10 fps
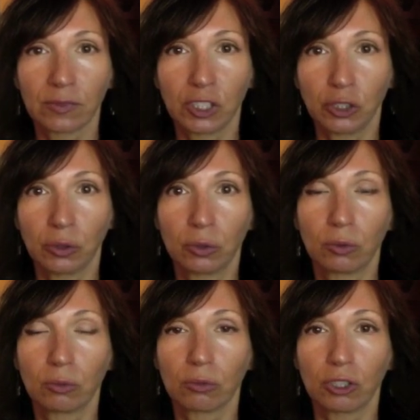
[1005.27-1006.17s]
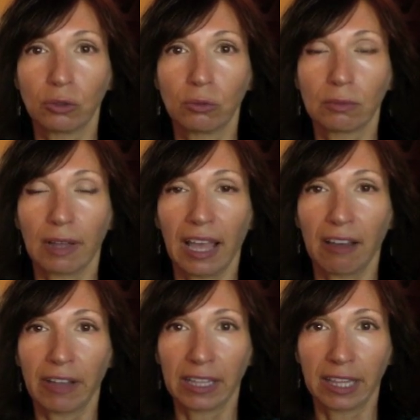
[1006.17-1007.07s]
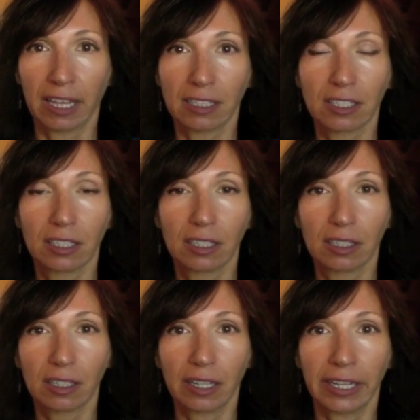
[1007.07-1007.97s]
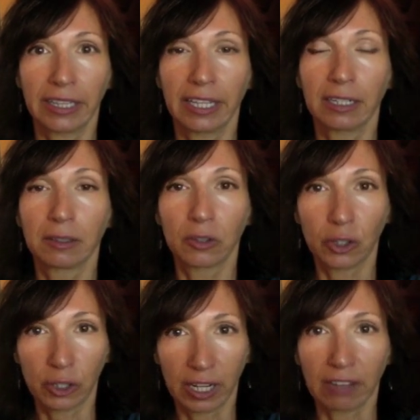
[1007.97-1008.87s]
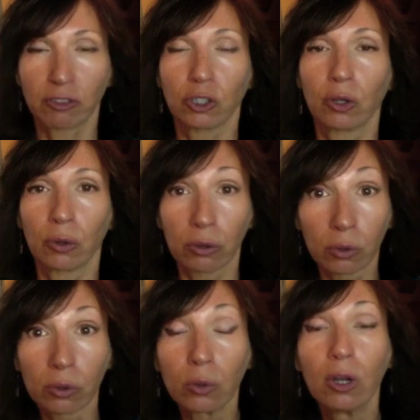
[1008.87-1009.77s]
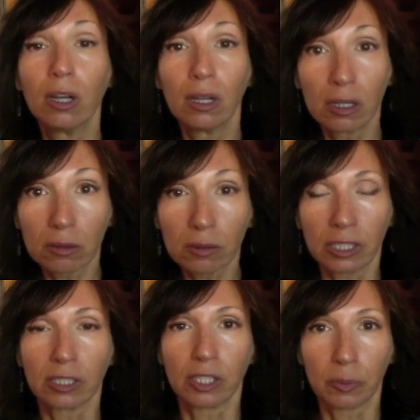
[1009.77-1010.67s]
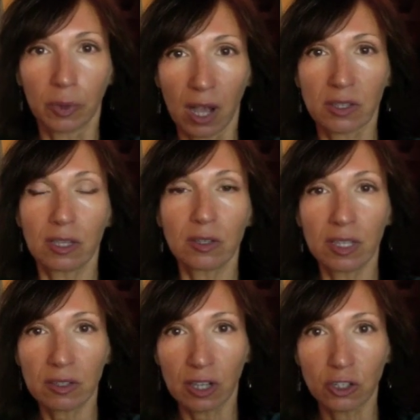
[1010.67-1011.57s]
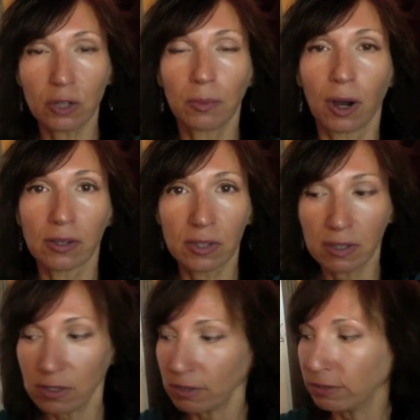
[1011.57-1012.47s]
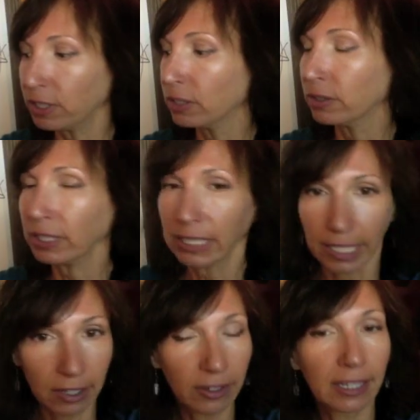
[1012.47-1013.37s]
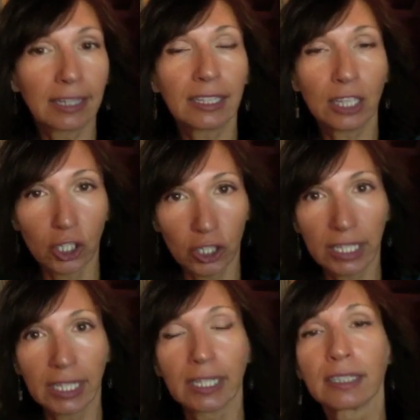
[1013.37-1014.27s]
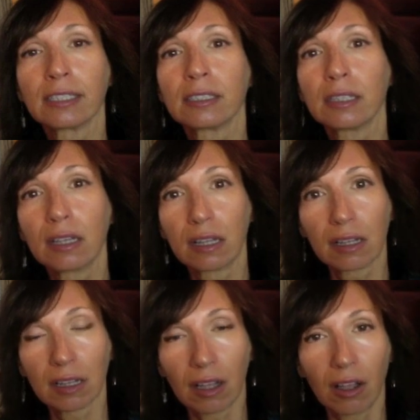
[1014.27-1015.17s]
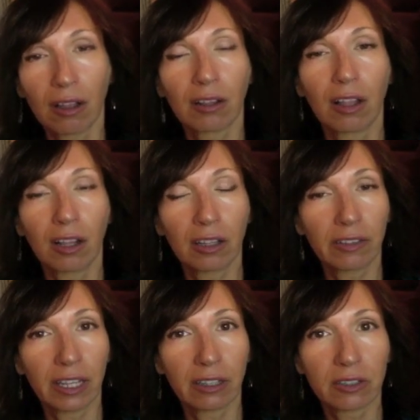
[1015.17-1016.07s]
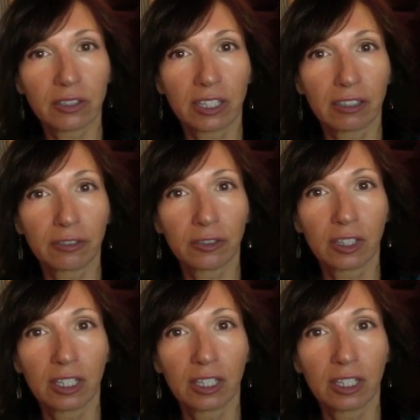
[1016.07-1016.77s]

to to have at that. And then they're going to have to go through the, the process, the ascension process of, you know, the clearing and the learning and the all, all of that other stuff.